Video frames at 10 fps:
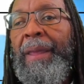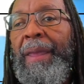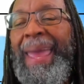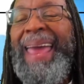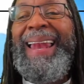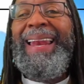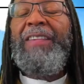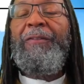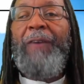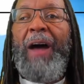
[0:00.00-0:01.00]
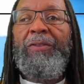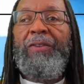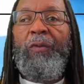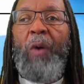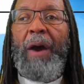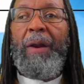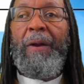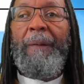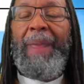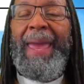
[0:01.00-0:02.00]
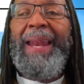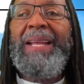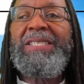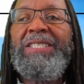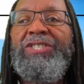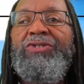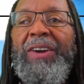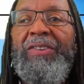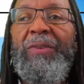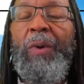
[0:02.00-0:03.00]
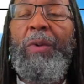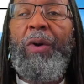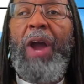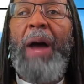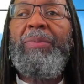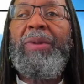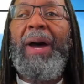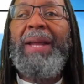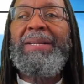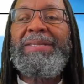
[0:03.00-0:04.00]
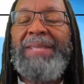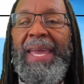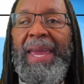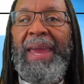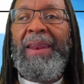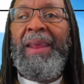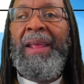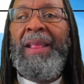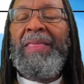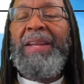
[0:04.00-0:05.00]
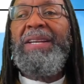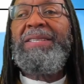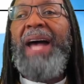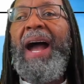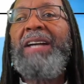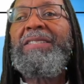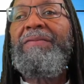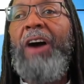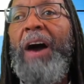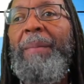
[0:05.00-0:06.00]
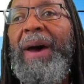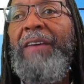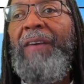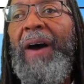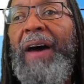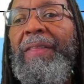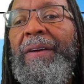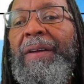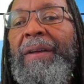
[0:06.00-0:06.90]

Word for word: endless fountains of water, endless instruction. We will come to understand the desires of the Almighty Father